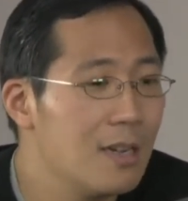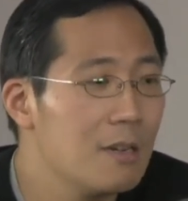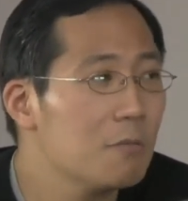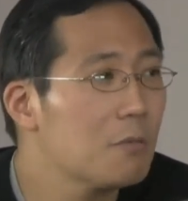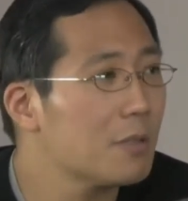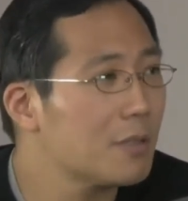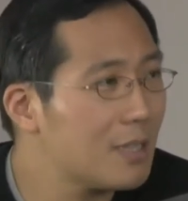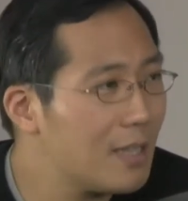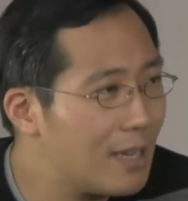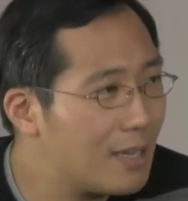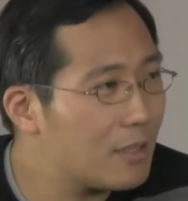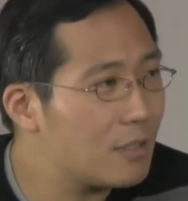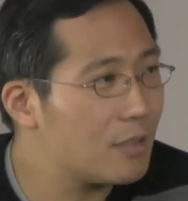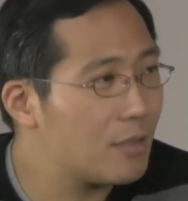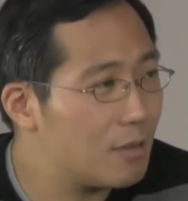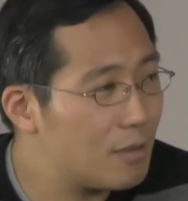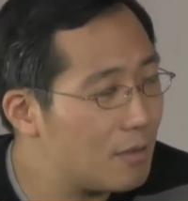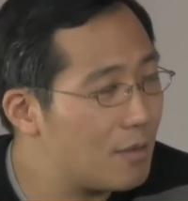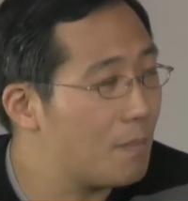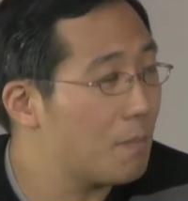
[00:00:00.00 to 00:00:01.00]
Well, thanks
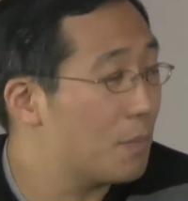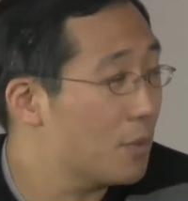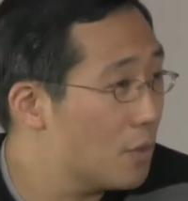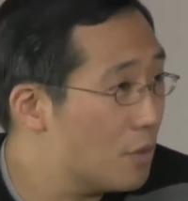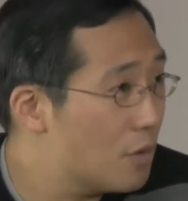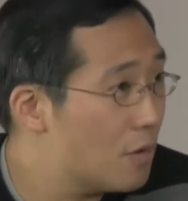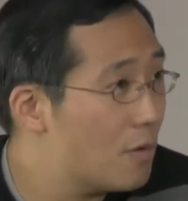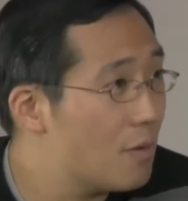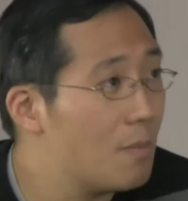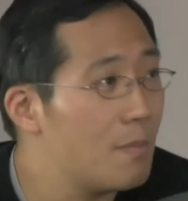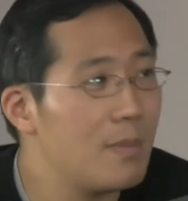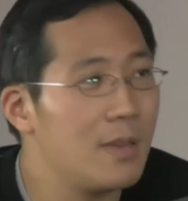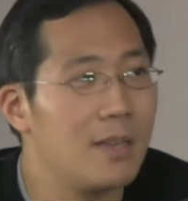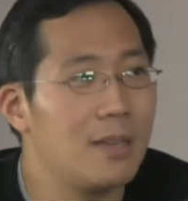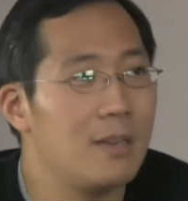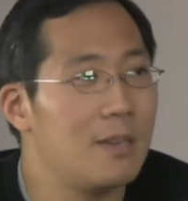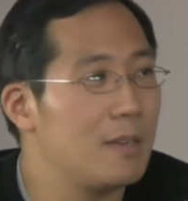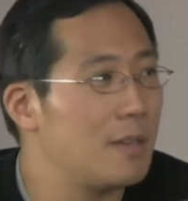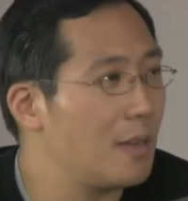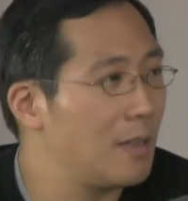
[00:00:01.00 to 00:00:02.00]
to the boom
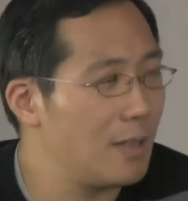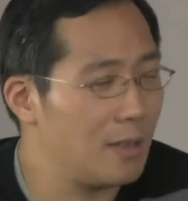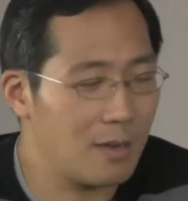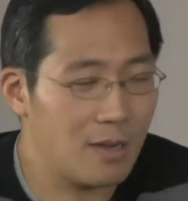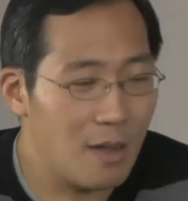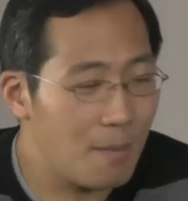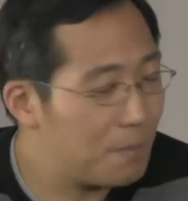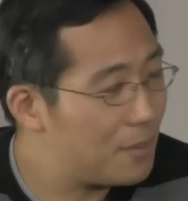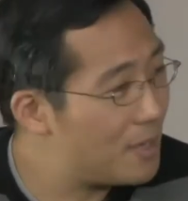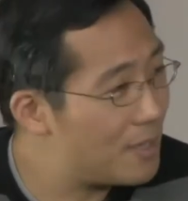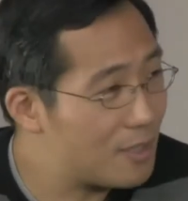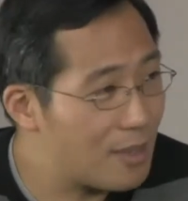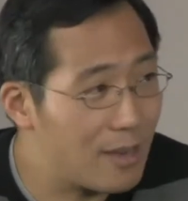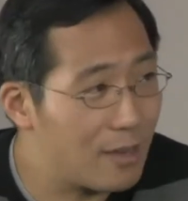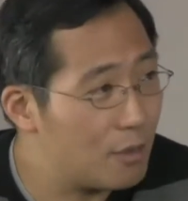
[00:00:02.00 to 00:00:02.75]
and uh, companies yeah.